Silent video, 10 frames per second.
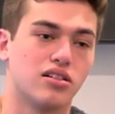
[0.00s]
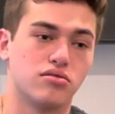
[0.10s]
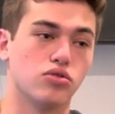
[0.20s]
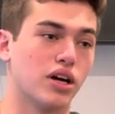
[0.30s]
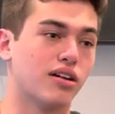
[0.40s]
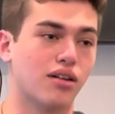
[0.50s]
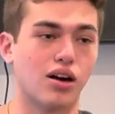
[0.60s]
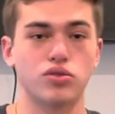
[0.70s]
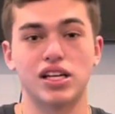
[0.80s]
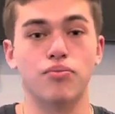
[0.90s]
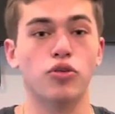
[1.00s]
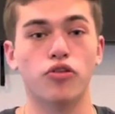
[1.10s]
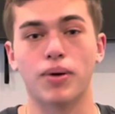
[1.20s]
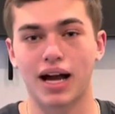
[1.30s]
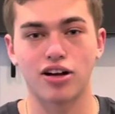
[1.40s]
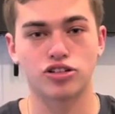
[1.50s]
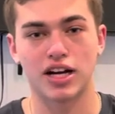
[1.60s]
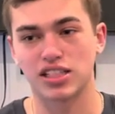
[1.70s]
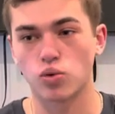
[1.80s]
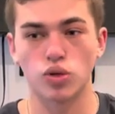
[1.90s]
Great, I don't say move by Kyle
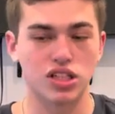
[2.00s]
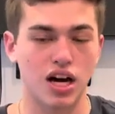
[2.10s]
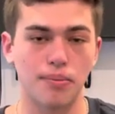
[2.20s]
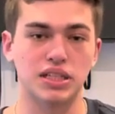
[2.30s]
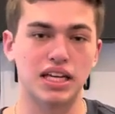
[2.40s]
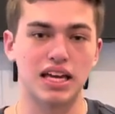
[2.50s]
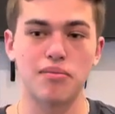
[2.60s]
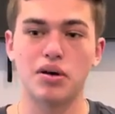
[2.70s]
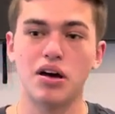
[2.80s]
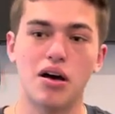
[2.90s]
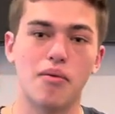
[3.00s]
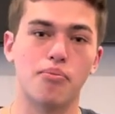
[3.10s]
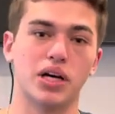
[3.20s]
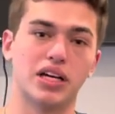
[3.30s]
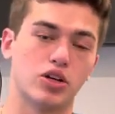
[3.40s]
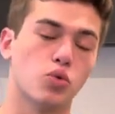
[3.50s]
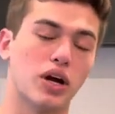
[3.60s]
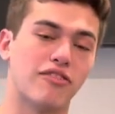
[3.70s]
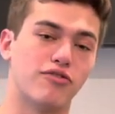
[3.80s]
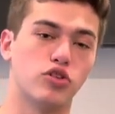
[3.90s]
Trask wasn't up to him, but
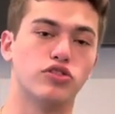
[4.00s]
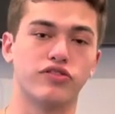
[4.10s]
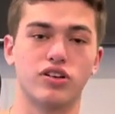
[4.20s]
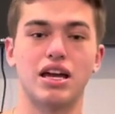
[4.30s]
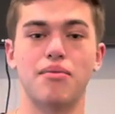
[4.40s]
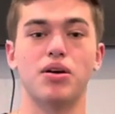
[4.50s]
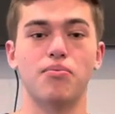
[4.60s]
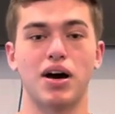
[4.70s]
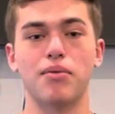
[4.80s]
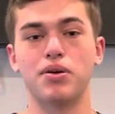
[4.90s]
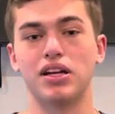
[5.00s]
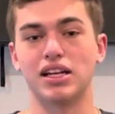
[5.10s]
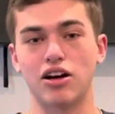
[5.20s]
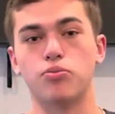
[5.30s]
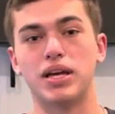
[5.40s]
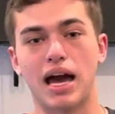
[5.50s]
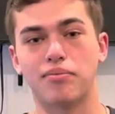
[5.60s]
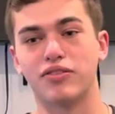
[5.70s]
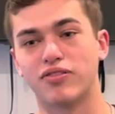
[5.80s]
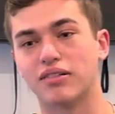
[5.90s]
great future for him in my opinion. I would be
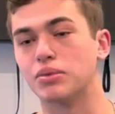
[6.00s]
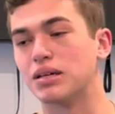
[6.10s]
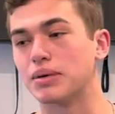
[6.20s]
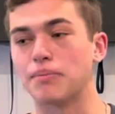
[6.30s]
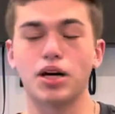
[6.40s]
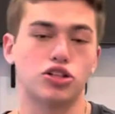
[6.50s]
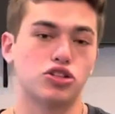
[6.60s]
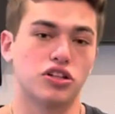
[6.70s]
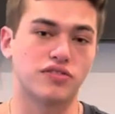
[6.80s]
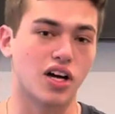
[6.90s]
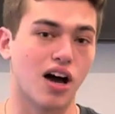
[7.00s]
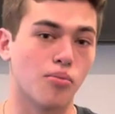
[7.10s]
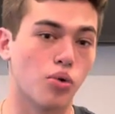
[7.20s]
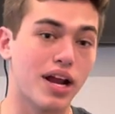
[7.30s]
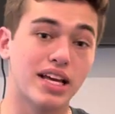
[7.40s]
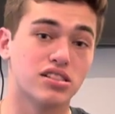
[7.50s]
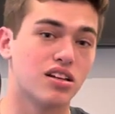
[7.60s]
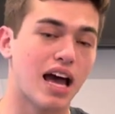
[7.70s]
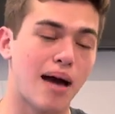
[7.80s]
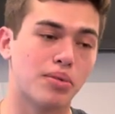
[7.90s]
happy if I'm him. I'm not sure if Tom Brady's
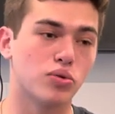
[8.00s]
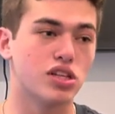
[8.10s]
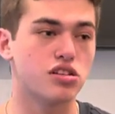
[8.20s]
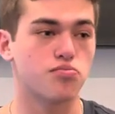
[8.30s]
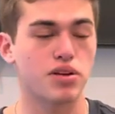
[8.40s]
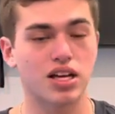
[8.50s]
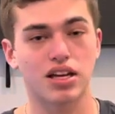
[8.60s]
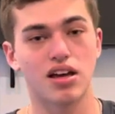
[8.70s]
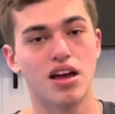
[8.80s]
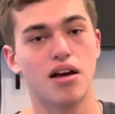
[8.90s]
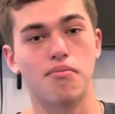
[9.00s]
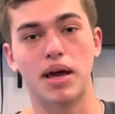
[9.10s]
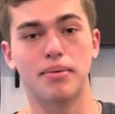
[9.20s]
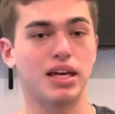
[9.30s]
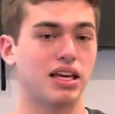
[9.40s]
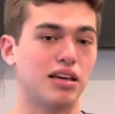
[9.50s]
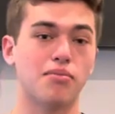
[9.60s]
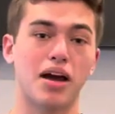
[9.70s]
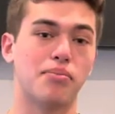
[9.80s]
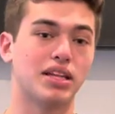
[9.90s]
unhappy with this pick. Maybe he
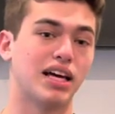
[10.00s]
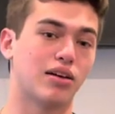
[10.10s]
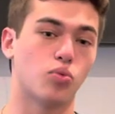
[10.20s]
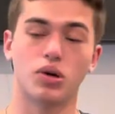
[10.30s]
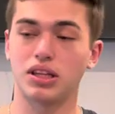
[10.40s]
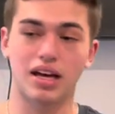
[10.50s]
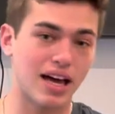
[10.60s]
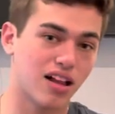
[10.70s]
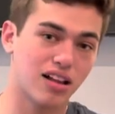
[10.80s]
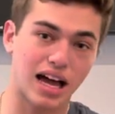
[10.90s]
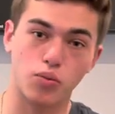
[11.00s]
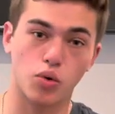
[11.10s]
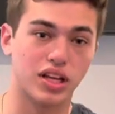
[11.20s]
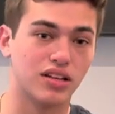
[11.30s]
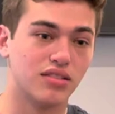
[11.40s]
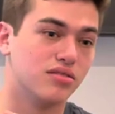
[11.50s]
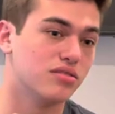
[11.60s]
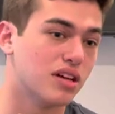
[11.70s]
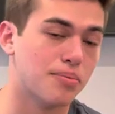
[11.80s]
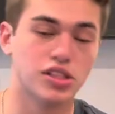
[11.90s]
might be like, "What the hell? I wanted
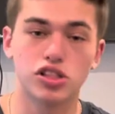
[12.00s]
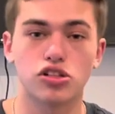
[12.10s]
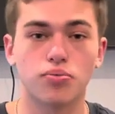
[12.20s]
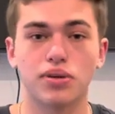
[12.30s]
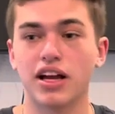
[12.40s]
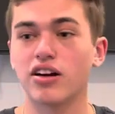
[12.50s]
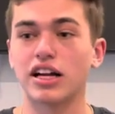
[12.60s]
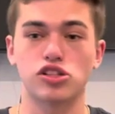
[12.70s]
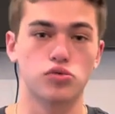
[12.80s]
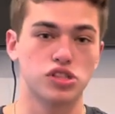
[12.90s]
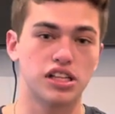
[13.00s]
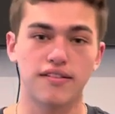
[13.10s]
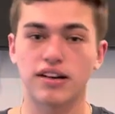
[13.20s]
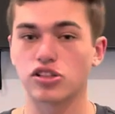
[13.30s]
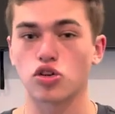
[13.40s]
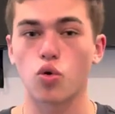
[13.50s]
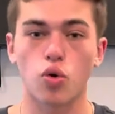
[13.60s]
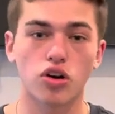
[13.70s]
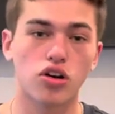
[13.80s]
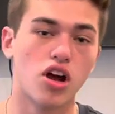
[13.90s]
a positional player, an extra receiver, an extra
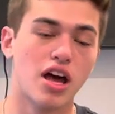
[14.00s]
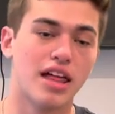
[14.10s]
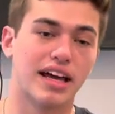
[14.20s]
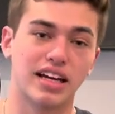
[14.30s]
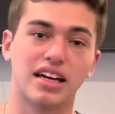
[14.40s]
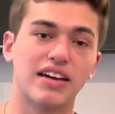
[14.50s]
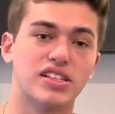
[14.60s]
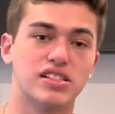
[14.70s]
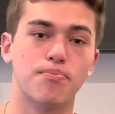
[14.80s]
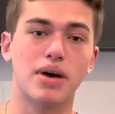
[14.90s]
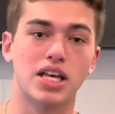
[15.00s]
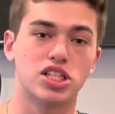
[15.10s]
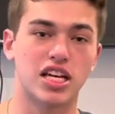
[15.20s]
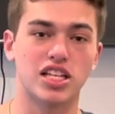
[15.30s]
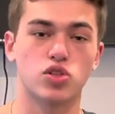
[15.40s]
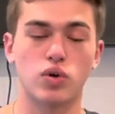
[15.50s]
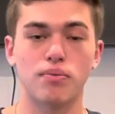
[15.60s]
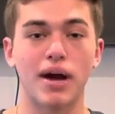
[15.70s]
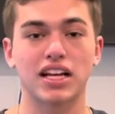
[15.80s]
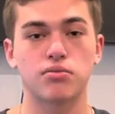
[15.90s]
corner. I could give us the best chance to win
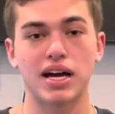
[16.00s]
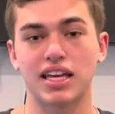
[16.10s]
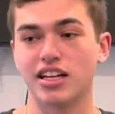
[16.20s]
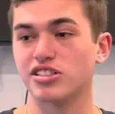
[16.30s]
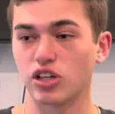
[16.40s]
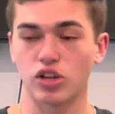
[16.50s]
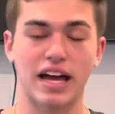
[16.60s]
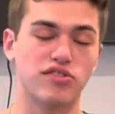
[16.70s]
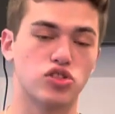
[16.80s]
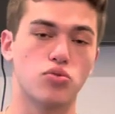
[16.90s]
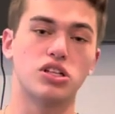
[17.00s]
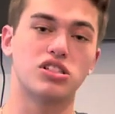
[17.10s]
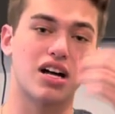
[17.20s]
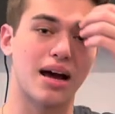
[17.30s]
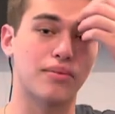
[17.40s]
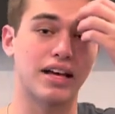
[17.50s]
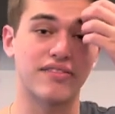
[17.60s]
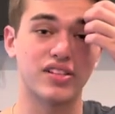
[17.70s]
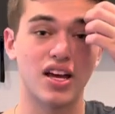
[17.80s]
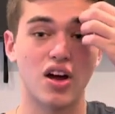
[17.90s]
back-to-back years. I only have so much time
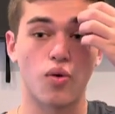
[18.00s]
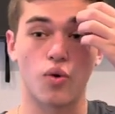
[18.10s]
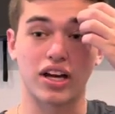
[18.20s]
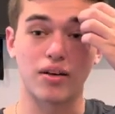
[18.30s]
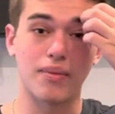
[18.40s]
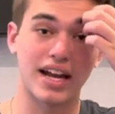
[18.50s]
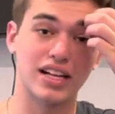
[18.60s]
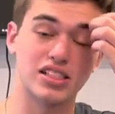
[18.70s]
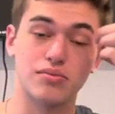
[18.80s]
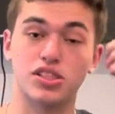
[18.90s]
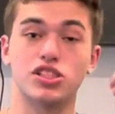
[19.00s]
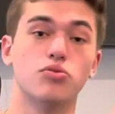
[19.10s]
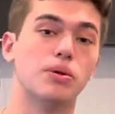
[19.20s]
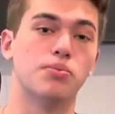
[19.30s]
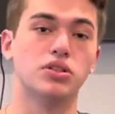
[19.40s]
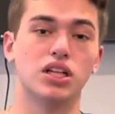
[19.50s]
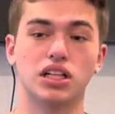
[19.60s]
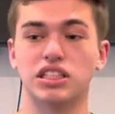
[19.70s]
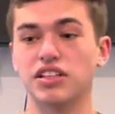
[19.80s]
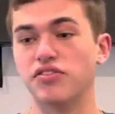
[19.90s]
left where I can manage and still be
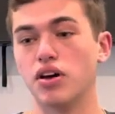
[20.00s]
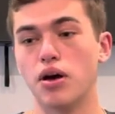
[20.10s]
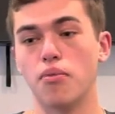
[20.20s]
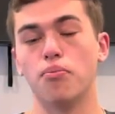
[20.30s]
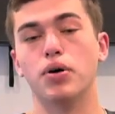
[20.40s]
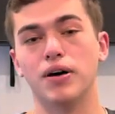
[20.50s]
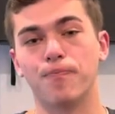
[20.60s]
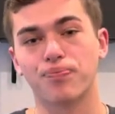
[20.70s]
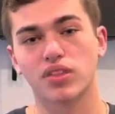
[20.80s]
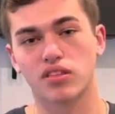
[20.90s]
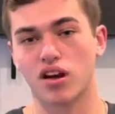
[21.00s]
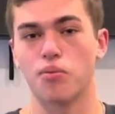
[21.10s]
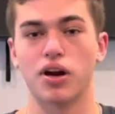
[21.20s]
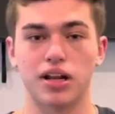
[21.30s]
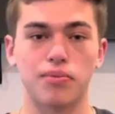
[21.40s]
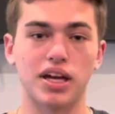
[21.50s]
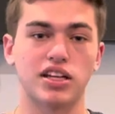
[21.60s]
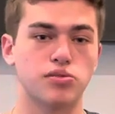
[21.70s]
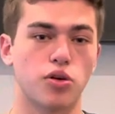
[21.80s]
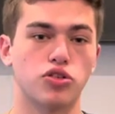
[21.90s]
productive." But Tom Brady being a
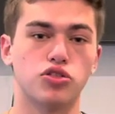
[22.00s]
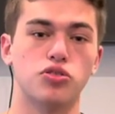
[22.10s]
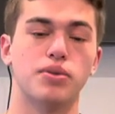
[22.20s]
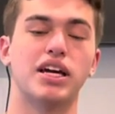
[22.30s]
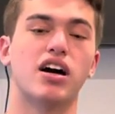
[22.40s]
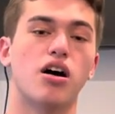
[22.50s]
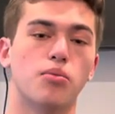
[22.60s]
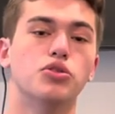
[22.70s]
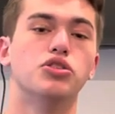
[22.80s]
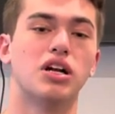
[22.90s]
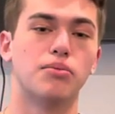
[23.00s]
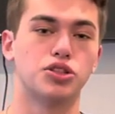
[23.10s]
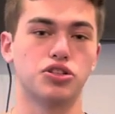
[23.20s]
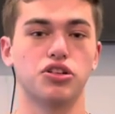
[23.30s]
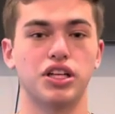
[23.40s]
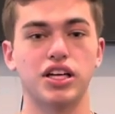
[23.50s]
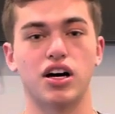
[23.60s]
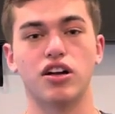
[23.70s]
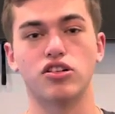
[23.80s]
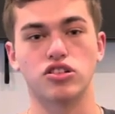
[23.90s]
smart dude, being a humble dude, I'm sure he
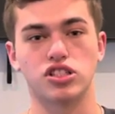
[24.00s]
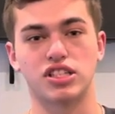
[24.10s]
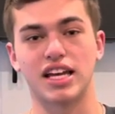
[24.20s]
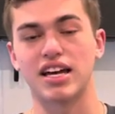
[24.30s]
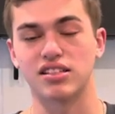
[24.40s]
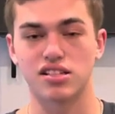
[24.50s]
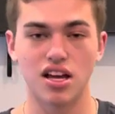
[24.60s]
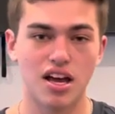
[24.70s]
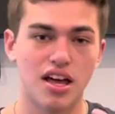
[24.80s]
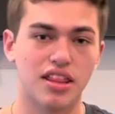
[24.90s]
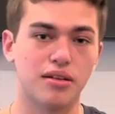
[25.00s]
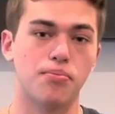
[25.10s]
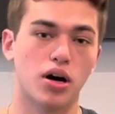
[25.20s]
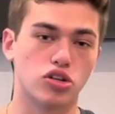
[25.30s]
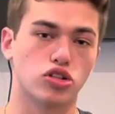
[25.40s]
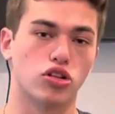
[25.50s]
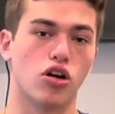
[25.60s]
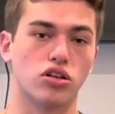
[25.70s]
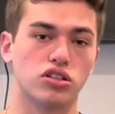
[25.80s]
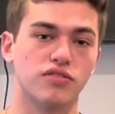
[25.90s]
understands the Bucs'
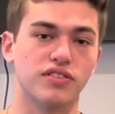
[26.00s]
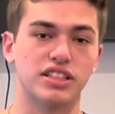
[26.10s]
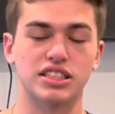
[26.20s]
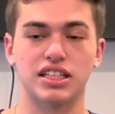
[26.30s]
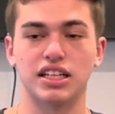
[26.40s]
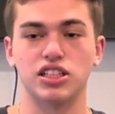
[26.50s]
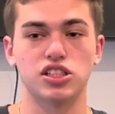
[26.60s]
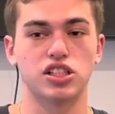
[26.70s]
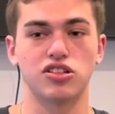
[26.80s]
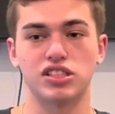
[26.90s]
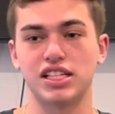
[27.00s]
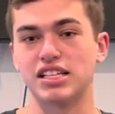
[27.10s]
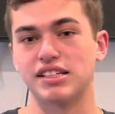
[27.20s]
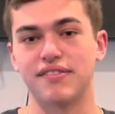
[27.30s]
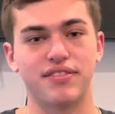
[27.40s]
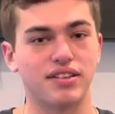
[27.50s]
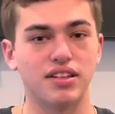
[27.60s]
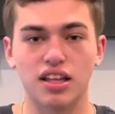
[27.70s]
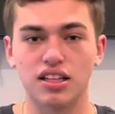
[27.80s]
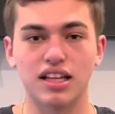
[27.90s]
long-term vision and just understands if
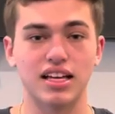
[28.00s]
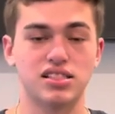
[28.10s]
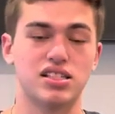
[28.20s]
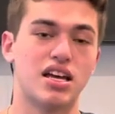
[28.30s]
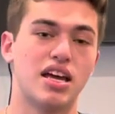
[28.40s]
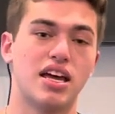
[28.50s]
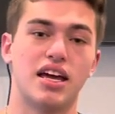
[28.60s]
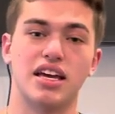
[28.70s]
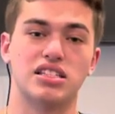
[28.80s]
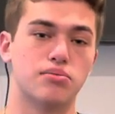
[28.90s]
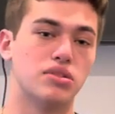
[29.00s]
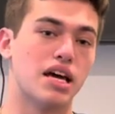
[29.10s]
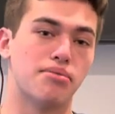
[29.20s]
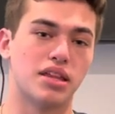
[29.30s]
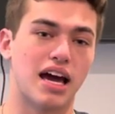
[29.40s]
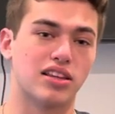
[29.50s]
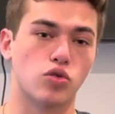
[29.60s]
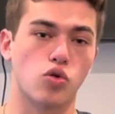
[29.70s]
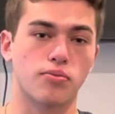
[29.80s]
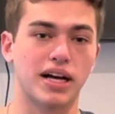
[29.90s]
nonetheless it's some depth at the
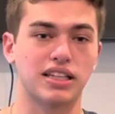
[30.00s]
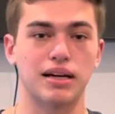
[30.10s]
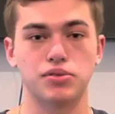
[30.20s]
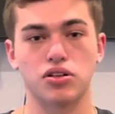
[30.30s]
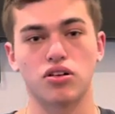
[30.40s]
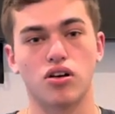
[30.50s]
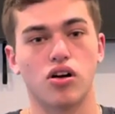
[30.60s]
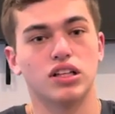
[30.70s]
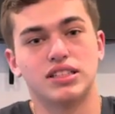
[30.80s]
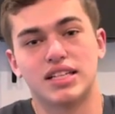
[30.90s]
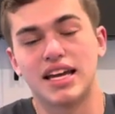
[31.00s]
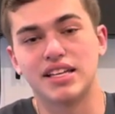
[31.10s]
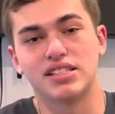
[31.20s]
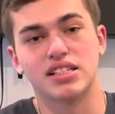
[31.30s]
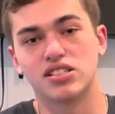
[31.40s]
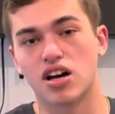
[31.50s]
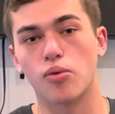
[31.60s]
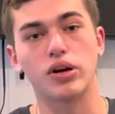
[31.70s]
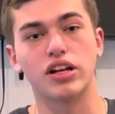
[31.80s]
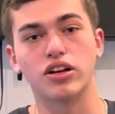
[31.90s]
quarterback depth chart. All it takes is Tom
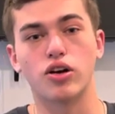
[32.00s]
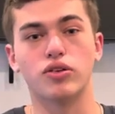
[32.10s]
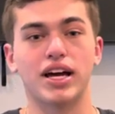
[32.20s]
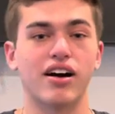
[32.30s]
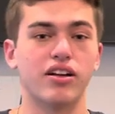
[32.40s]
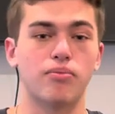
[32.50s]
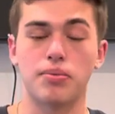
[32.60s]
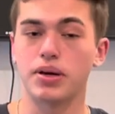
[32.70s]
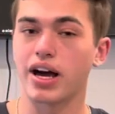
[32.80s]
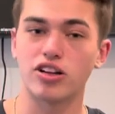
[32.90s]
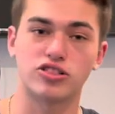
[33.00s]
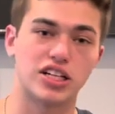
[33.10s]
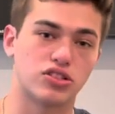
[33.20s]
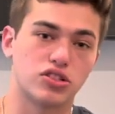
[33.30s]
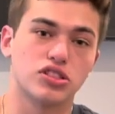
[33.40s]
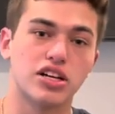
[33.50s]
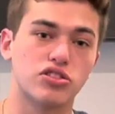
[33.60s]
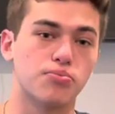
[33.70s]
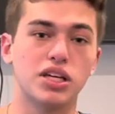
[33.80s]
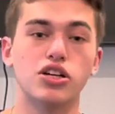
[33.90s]
Brady to go down and maybe Kyle Trask turns out to
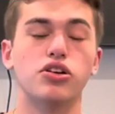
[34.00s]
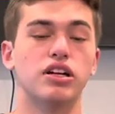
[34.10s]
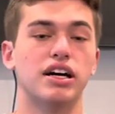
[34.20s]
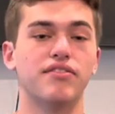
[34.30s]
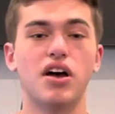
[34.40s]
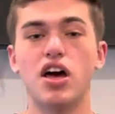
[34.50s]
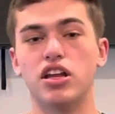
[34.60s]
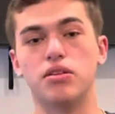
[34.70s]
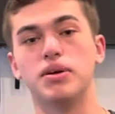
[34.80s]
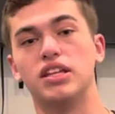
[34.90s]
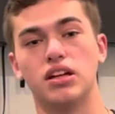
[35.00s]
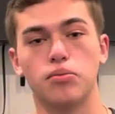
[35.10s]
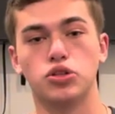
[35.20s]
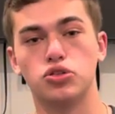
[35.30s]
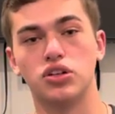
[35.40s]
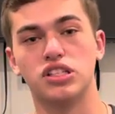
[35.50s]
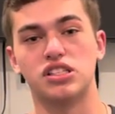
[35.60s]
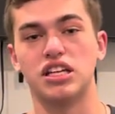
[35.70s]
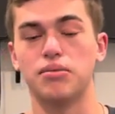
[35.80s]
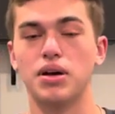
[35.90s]
be good enough to be the number two on this
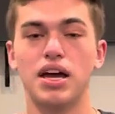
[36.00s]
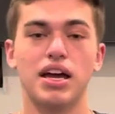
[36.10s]
team.